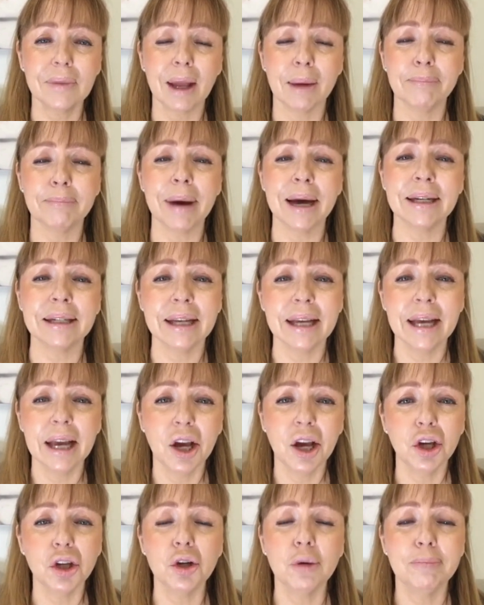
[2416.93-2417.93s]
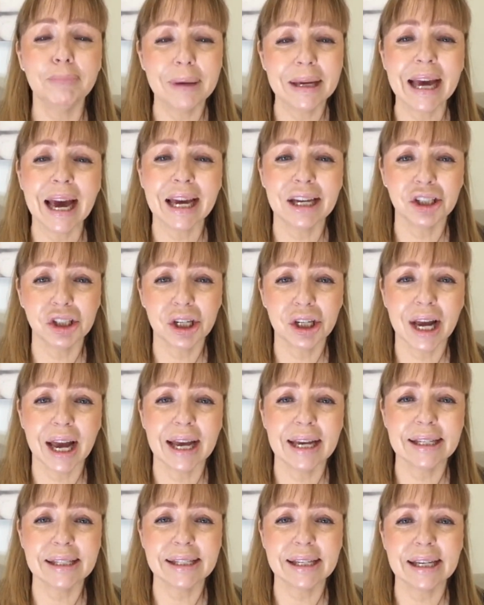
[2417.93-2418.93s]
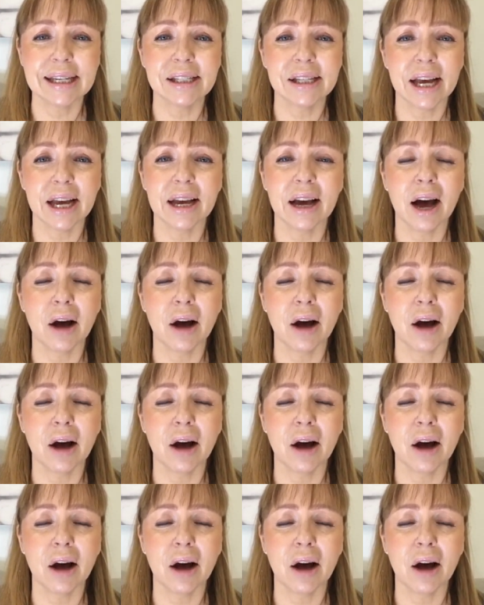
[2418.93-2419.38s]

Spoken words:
But your BHAs is,